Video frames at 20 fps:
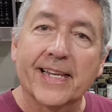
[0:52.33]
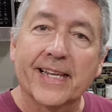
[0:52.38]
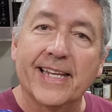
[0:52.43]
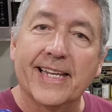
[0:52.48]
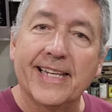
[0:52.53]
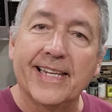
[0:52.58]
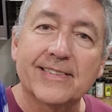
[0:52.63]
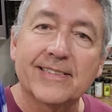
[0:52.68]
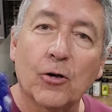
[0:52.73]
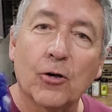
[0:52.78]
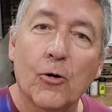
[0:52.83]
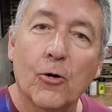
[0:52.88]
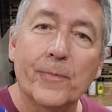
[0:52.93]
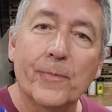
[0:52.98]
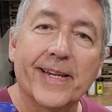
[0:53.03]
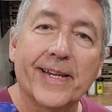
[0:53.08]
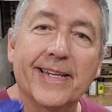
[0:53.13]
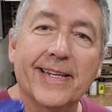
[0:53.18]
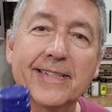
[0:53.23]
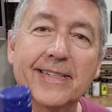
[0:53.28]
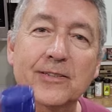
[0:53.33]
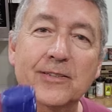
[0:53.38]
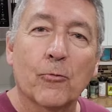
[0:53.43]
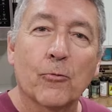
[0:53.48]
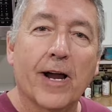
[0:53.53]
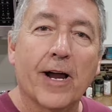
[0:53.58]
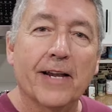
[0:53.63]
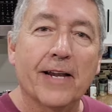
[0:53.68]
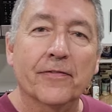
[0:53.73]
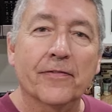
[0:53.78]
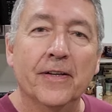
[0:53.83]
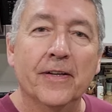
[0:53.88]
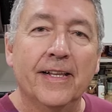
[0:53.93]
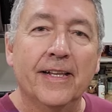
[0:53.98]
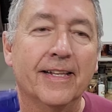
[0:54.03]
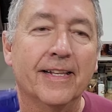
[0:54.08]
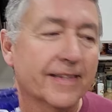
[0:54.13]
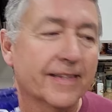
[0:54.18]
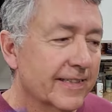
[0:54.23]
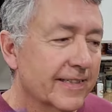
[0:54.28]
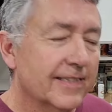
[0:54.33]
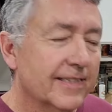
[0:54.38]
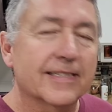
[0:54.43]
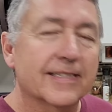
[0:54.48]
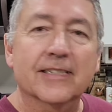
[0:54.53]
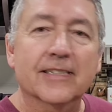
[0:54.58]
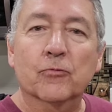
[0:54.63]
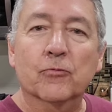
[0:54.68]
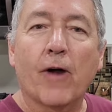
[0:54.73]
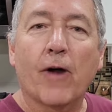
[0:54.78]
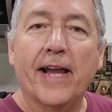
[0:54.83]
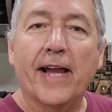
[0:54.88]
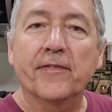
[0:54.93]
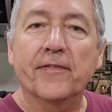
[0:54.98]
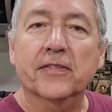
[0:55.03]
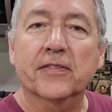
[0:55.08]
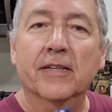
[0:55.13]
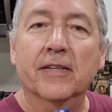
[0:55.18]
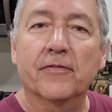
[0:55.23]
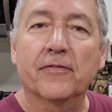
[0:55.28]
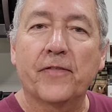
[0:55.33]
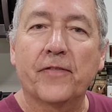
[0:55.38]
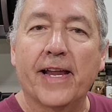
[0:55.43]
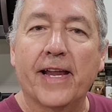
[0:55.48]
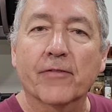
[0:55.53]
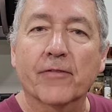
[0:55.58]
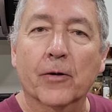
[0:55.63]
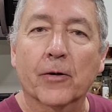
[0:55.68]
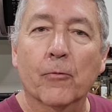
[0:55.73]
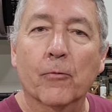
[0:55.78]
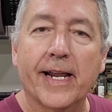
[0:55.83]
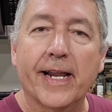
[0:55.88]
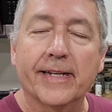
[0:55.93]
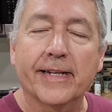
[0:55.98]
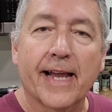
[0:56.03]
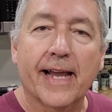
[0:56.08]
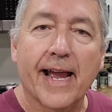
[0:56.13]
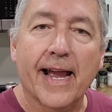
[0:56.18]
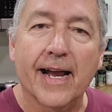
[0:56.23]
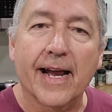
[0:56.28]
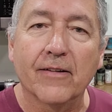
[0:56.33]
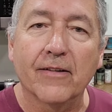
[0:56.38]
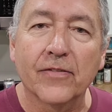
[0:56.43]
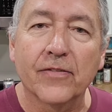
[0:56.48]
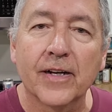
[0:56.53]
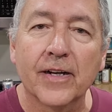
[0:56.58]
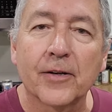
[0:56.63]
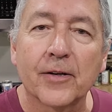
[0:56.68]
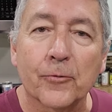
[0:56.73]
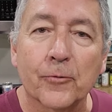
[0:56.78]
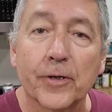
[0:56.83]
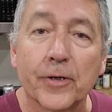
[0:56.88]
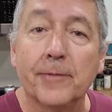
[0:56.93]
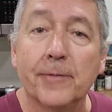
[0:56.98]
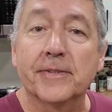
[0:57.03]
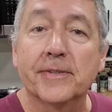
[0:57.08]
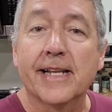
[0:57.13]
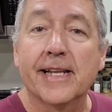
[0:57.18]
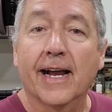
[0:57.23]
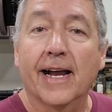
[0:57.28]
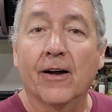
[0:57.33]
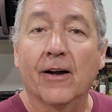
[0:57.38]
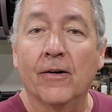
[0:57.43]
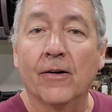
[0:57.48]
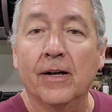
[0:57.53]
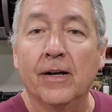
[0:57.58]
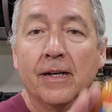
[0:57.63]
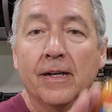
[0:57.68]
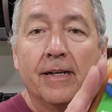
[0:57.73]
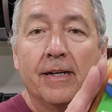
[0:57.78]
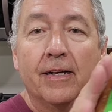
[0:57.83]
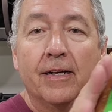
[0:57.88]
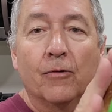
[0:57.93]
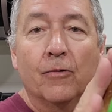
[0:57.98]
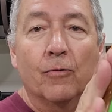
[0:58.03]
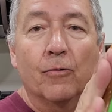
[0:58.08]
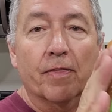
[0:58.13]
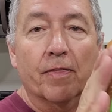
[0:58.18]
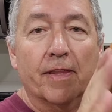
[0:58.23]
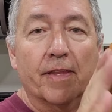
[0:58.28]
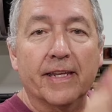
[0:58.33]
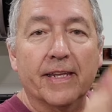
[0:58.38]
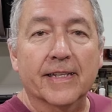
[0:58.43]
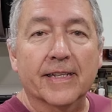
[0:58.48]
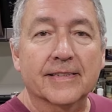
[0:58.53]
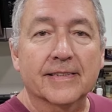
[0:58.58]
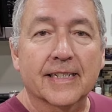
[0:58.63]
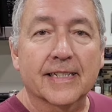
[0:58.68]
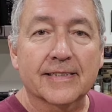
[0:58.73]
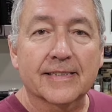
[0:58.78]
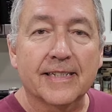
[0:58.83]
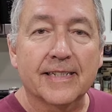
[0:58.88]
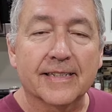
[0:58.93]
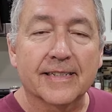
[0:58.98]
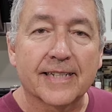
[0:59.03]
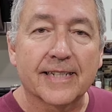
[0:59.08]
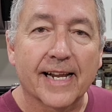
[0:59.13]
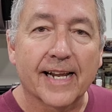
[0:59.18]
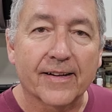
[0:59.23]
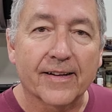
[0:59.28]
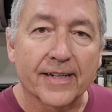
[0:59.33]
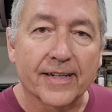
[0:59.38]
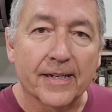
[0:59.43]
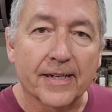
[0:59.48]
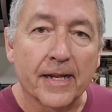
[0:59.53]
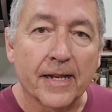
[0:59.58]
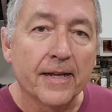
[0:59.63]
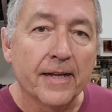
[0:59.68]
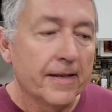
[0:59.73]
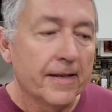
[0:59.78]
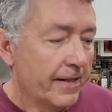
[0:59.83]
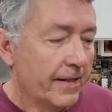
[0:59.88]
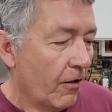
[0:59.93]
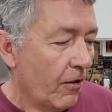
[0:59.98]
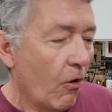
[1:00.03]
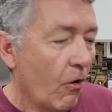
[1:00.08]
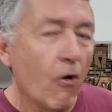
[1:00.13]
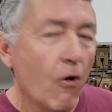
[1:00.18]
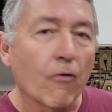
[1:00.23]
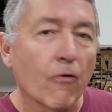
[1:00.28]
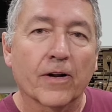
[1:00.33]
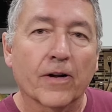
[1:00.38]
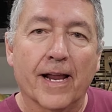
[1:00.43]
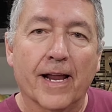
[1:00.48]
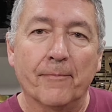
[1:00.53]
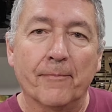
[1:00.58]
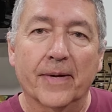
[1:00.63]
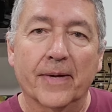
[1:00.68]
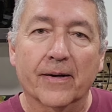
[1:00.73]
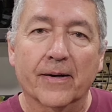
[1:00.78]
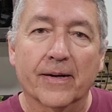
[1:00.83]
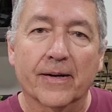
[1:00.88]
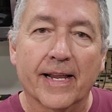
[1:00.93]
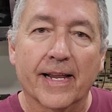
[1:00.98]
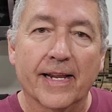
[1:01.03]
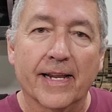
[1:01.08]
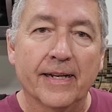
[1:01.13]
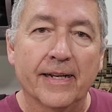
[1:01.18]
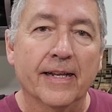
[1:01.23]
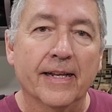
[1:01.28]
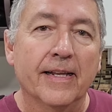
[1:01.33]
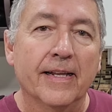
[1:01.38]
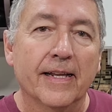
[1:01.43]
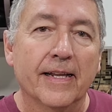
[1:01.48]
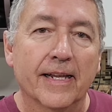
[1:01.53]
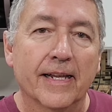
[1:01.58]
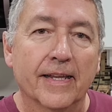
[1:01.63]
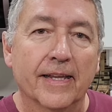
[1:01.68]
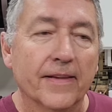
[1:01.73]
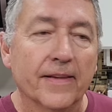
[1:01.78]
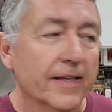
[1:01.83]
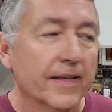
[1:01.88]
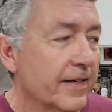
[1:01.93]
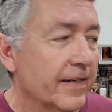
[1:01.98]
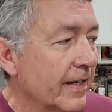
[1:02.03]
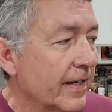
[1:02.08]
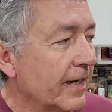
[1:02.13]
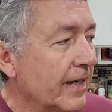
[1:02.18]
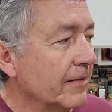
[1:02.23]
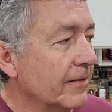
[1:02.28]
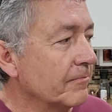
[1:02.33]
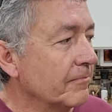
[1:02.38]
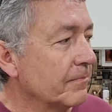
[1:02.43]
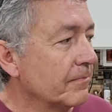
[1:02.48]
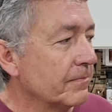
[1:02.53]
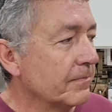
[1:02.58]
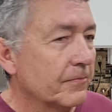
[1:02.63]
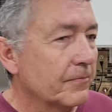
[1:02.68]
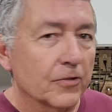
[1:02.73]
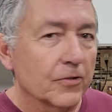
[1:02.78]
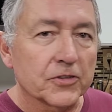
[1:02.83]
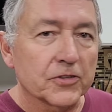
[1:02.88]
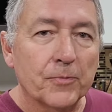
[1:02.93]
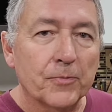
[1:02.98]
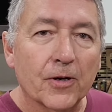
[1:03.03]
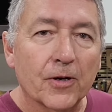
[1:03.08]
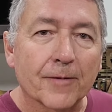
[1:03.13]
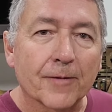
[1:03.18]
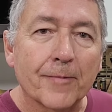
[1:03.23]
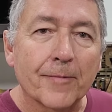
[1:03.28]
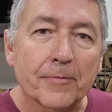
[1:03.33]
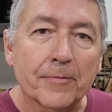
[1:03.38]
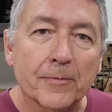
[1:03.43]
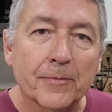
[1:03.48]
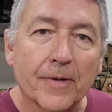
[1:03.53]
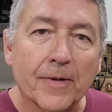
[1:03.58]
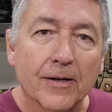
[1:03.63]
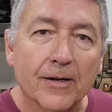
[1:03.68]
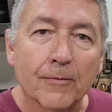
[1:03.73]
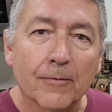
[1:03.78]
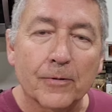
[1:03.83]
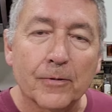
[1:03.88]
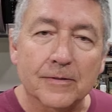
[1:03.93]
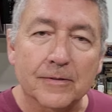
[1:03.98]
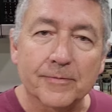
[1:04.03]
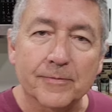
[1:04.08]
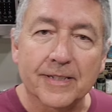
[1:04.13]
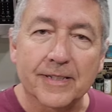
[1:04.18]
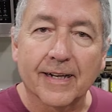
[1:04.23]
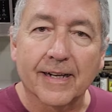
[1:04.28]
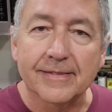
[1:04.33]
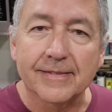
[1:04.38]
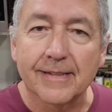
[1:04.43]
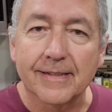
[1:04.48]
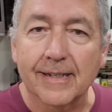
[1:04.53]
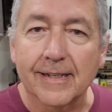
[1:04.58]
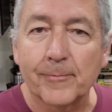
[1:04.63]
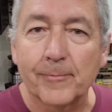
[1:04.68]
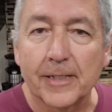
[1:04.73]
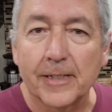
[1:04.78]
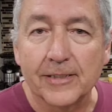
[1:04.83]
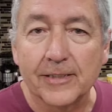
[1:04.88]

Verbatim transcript: He told me his wife, this is his wife's favorite way to have ribs now, with the Zesty Italian overnight marinade, and then we'll smoke them up tomorrow, put some sauce on them, and